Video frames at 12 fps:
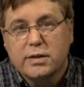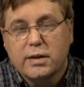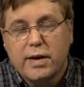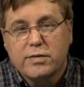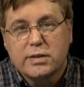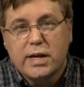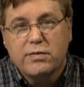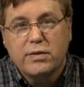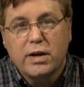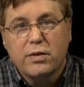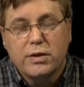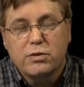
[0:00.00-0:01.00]
still have safe
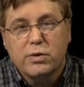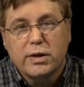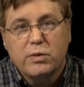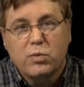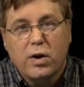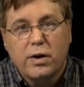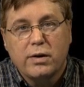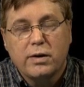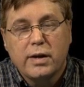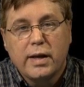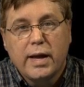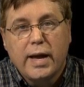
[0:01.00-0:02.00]
and healthy drinking water
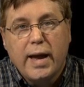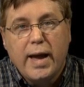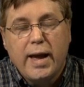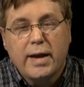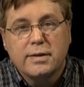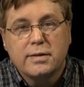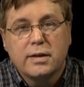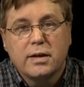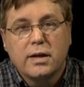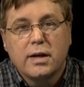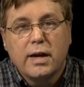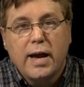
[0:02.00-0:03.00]
and
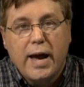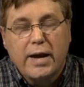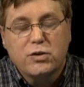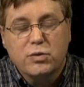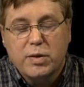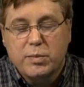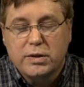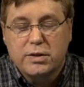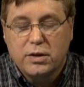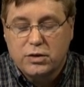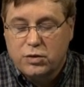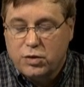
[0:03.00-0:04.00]
add
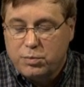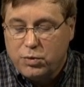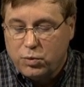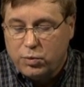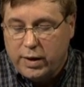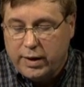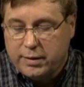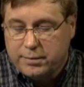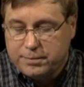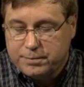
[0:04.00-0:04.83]
treatment to the Bull Run.